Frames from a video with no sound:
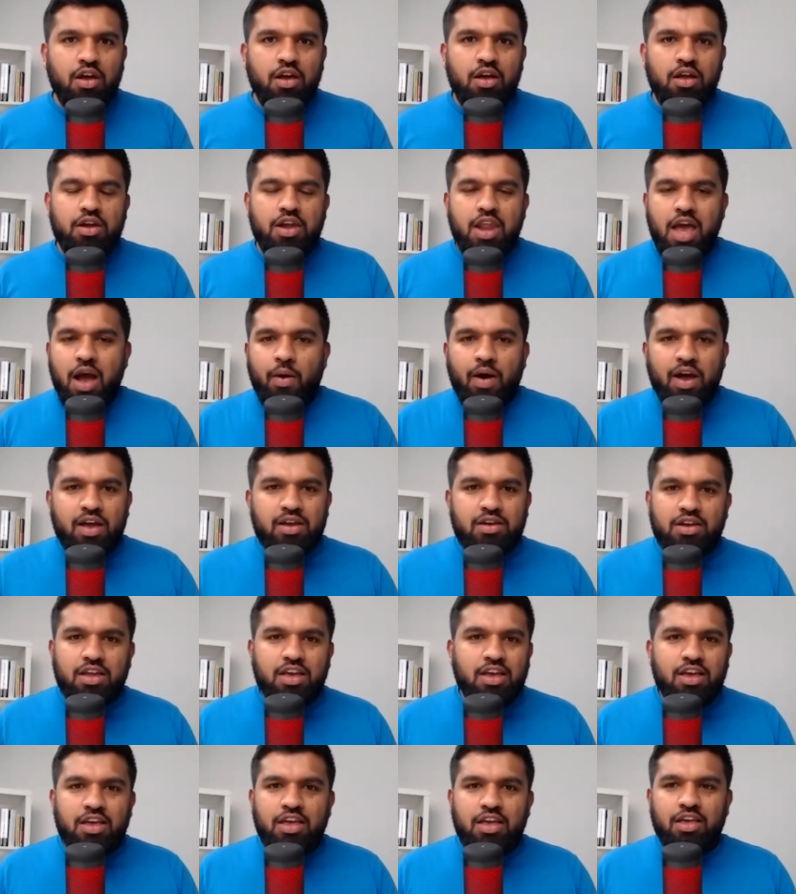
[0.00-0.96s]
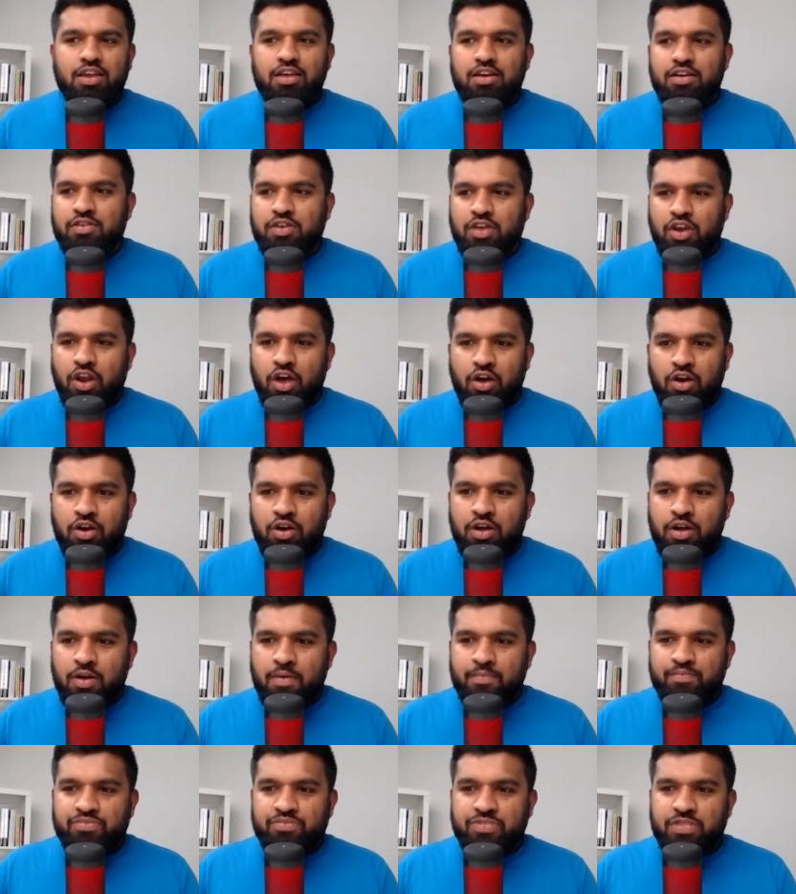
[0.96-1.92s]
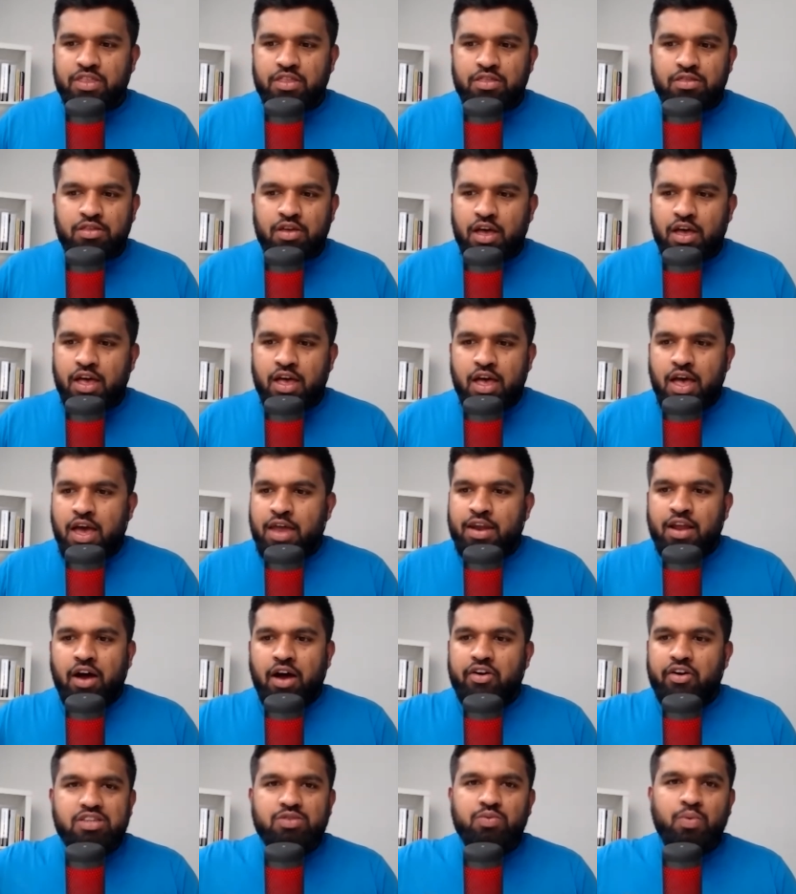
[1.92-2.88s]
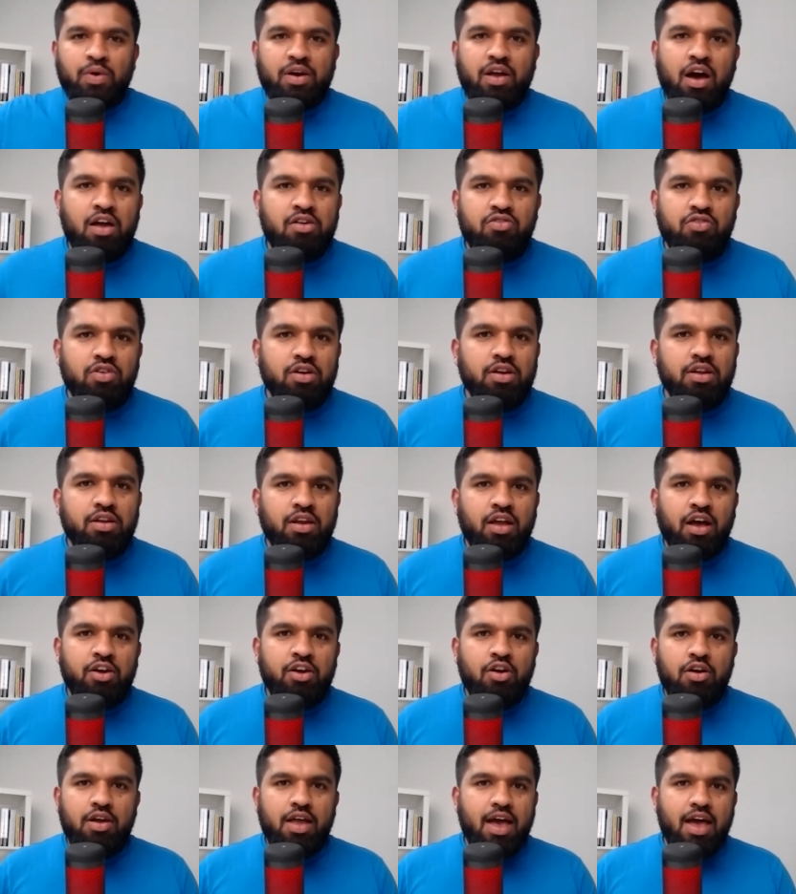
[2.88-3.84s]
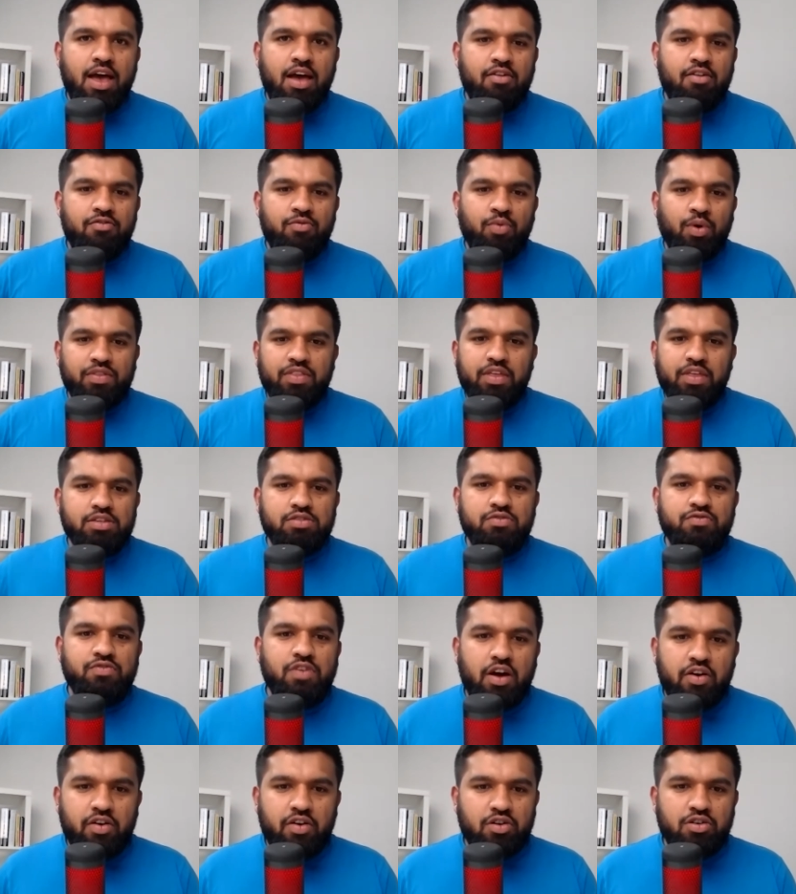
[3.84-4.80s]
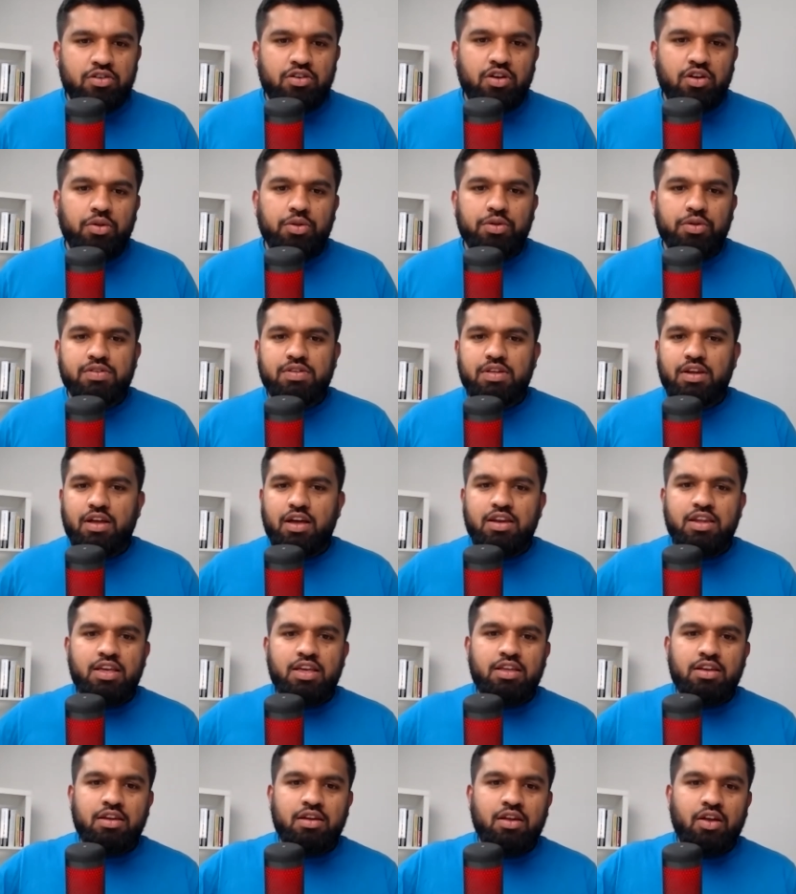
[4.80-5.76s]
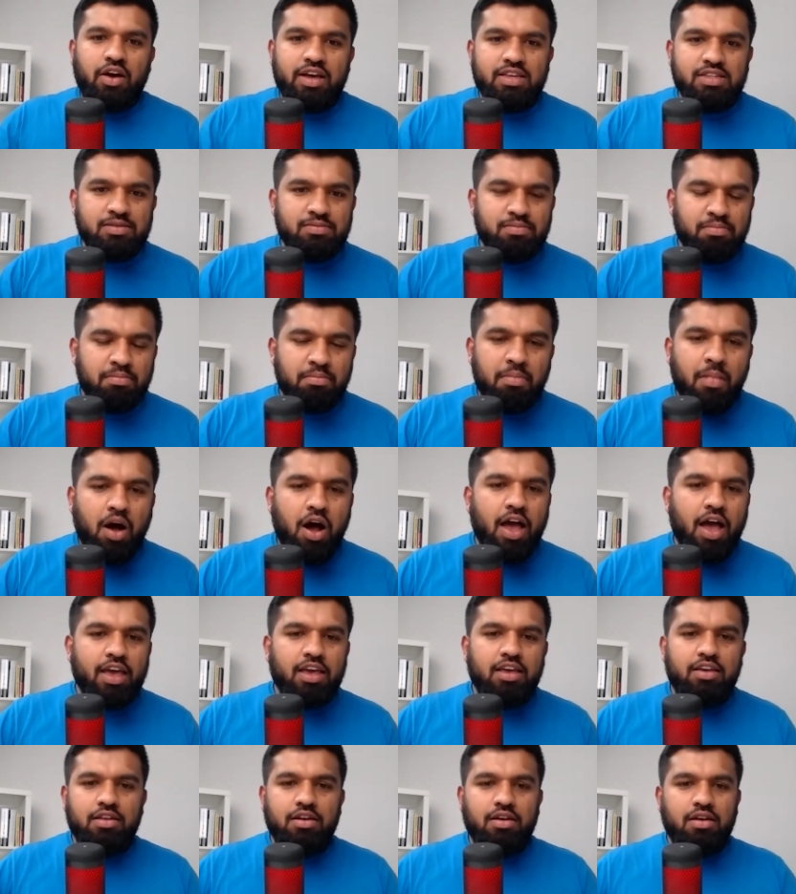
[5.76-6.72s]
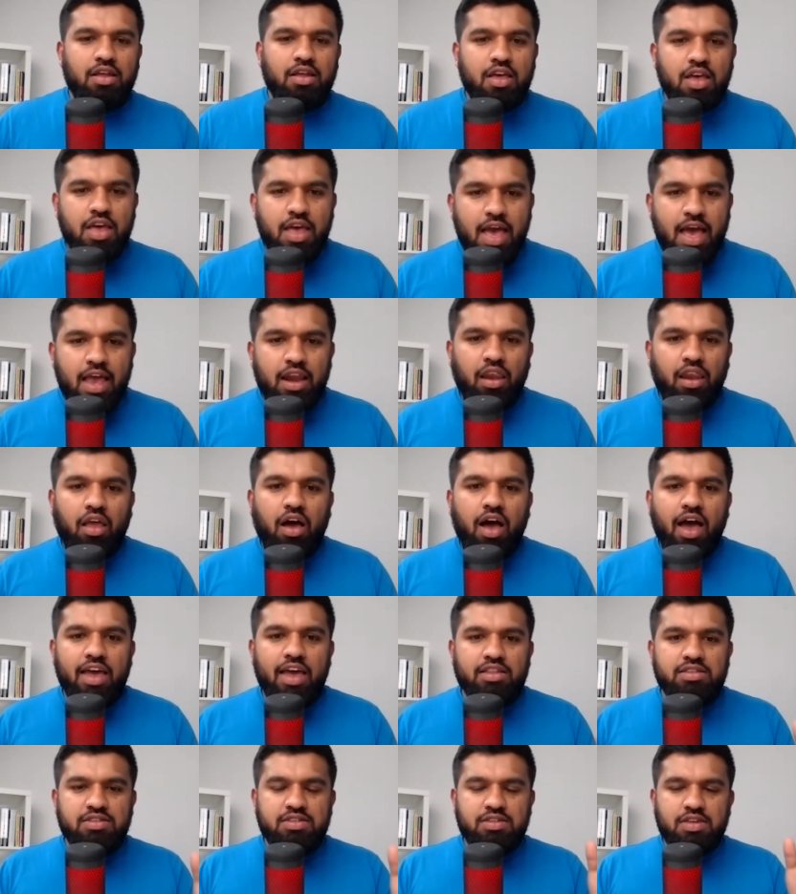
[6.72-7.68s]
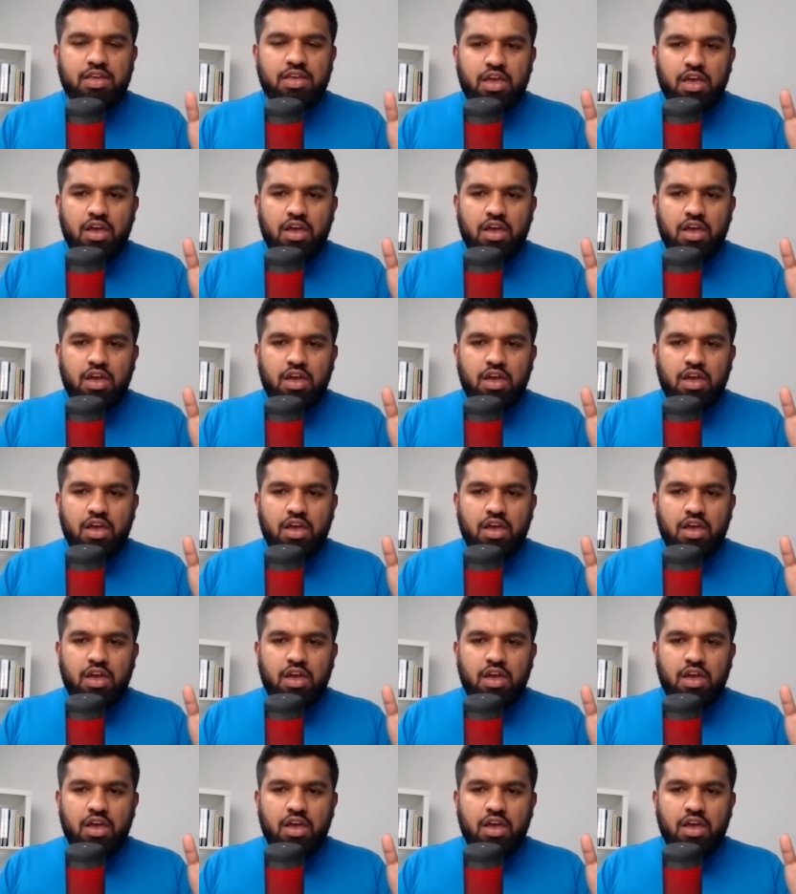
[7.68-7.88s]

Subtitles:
Now I need, an RX 100, and I don't have $1,500, and I need a nice mic and lights.